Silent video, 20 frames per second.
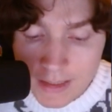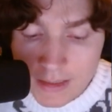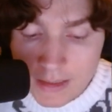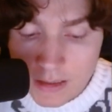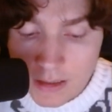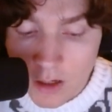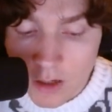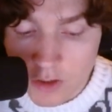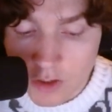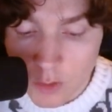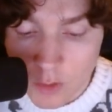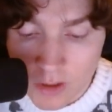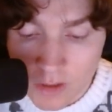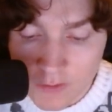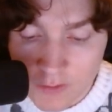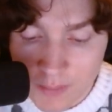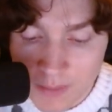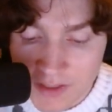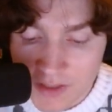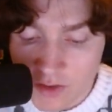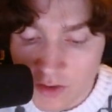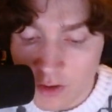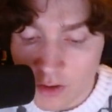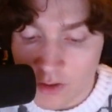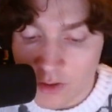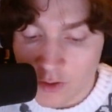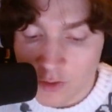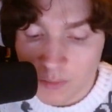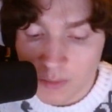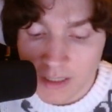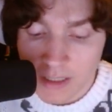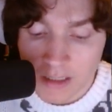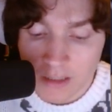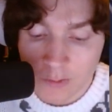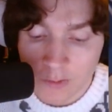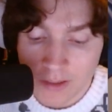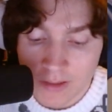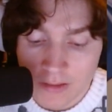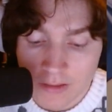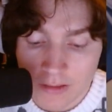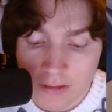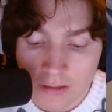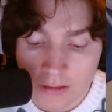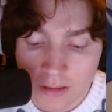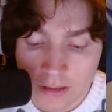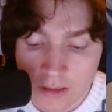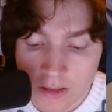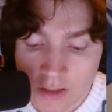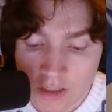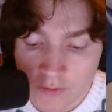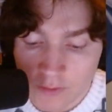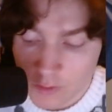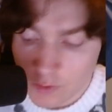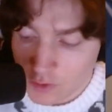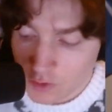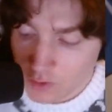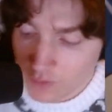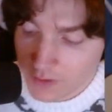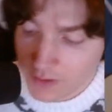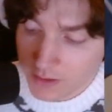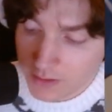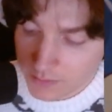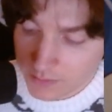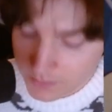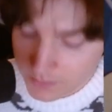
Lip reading: Also one of the best targets to play with the 7 cost Luffy.